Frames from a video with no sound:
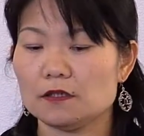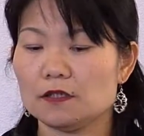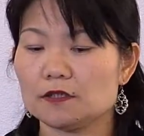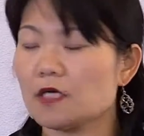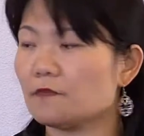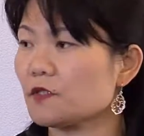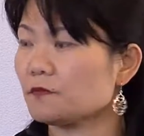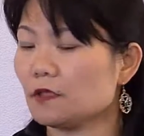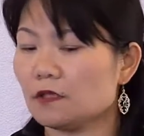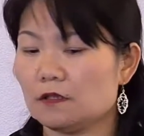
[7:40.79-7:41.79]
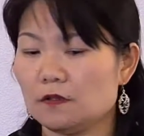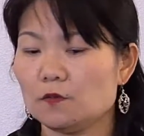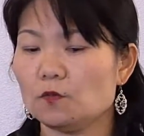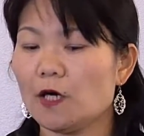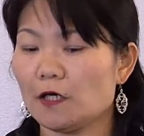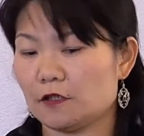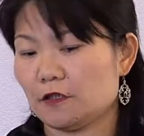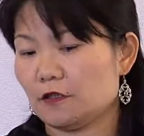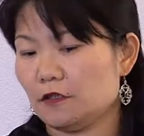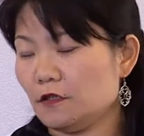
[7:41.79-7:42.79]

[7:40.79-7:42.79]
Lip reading: in terms of the work.